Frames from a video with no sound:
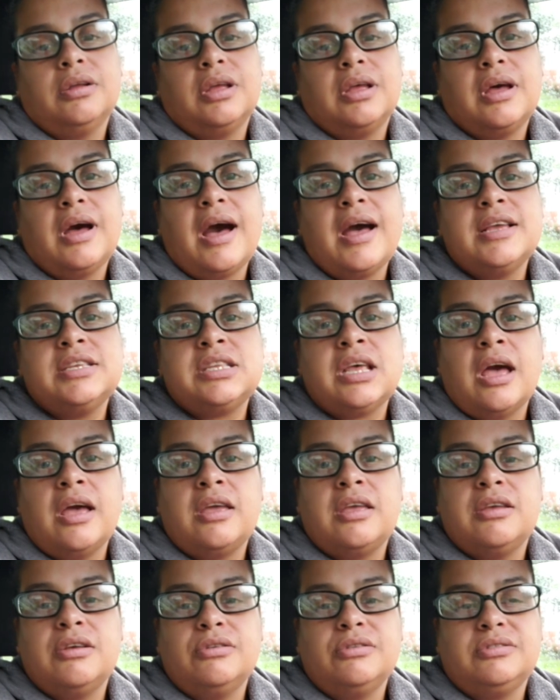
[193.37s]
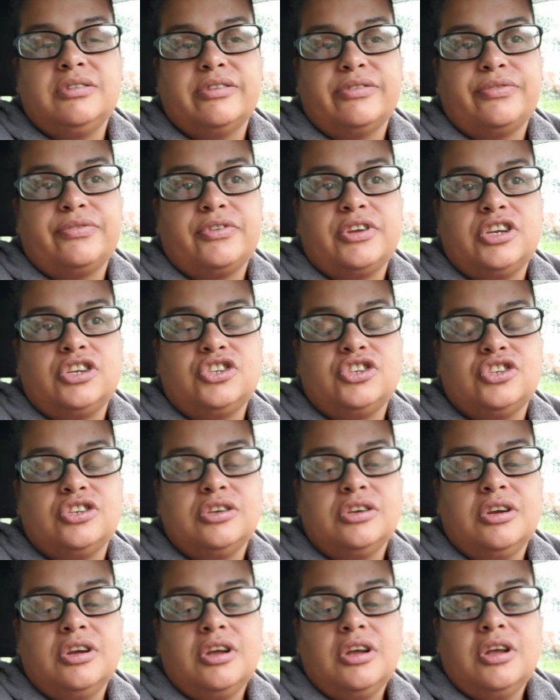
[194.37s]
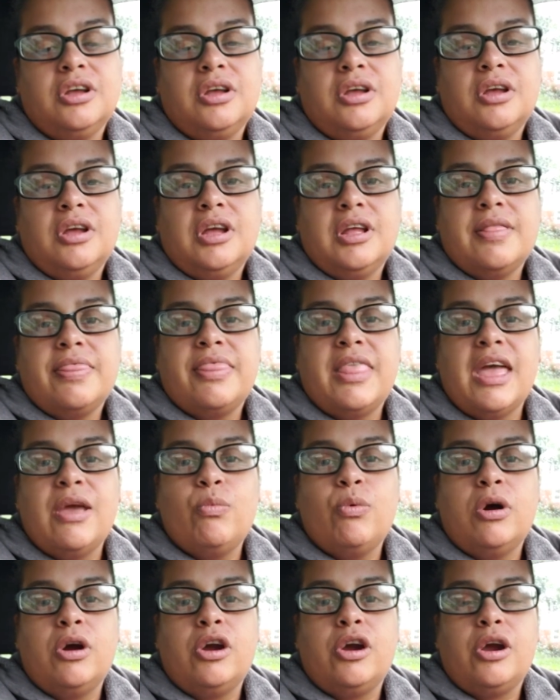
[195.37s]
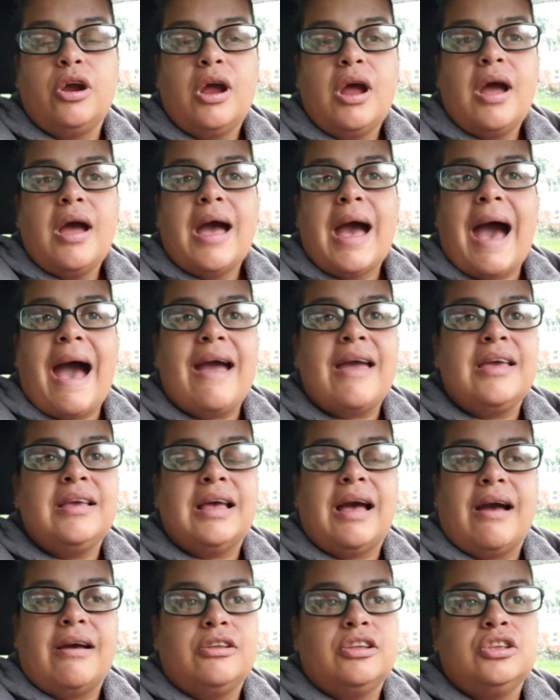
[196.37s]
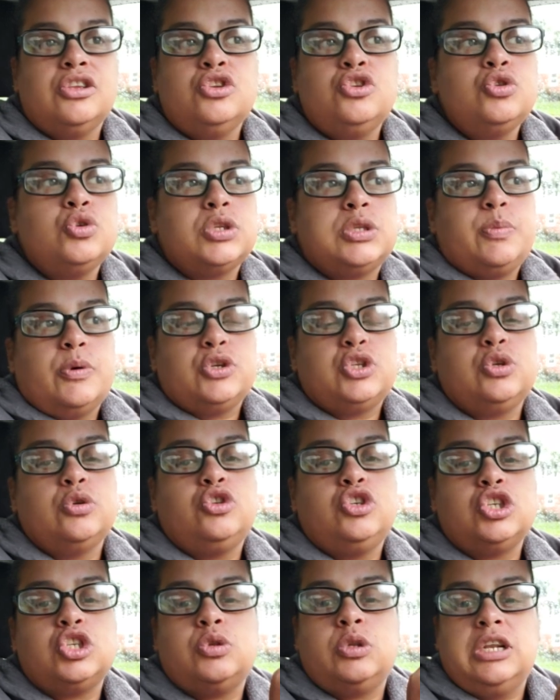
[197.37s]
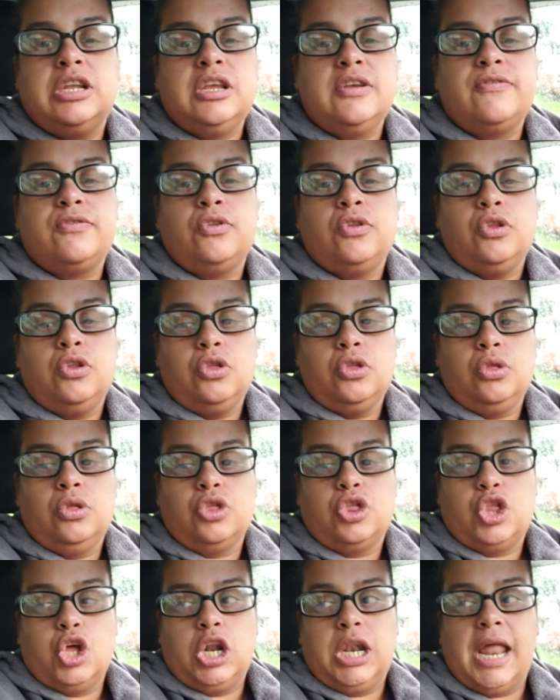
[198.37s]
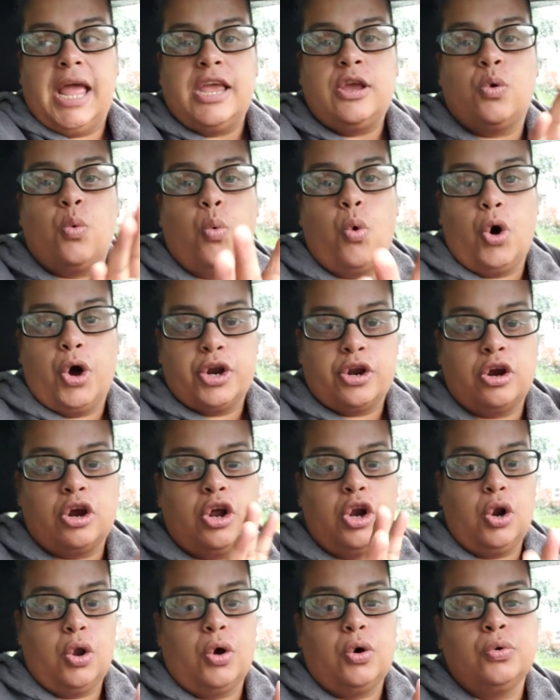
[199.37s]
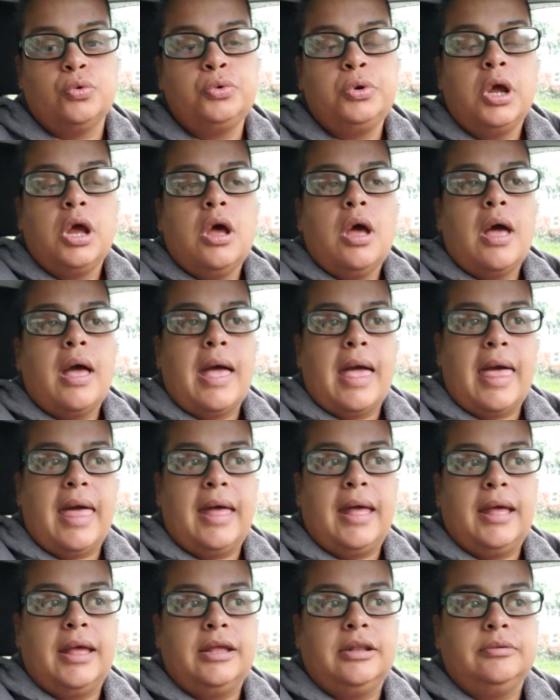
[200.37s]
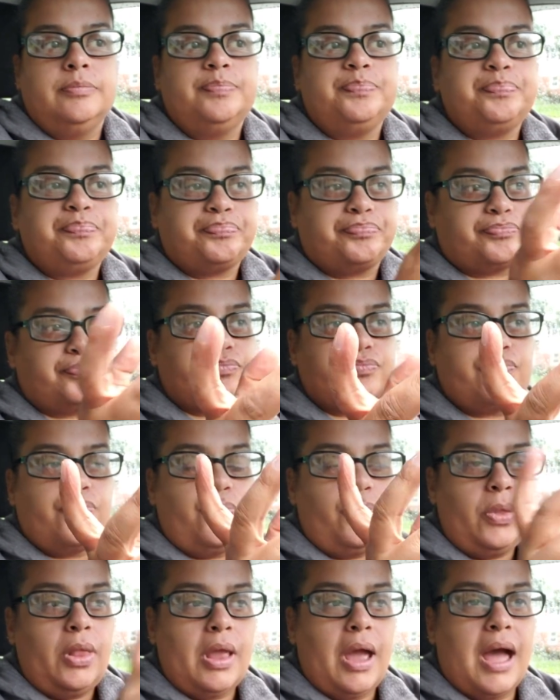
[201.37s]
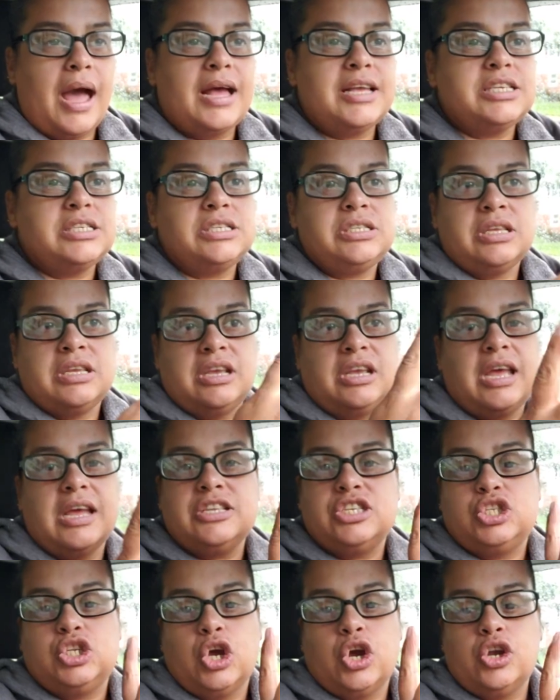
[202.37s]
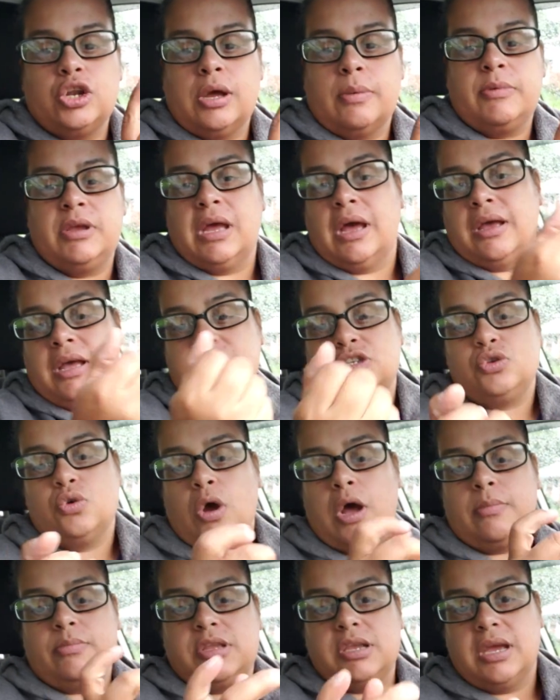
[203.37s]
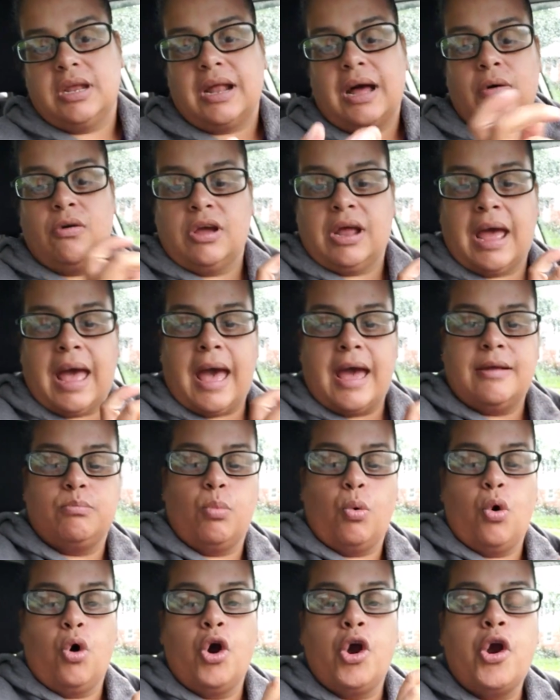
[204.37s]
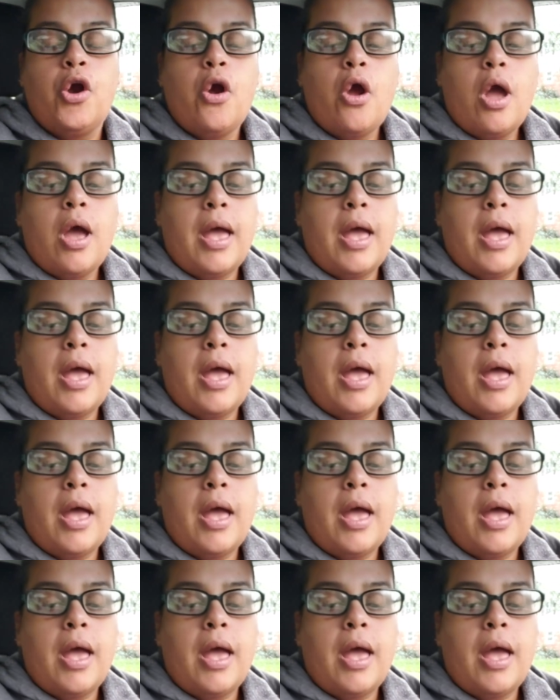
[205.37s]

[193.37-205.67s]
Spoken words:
Guys, I killed the fish. They were, you were supposed to just leave the lake water alone, and as it gets dirty, I mean, I guess you empty it out and add more.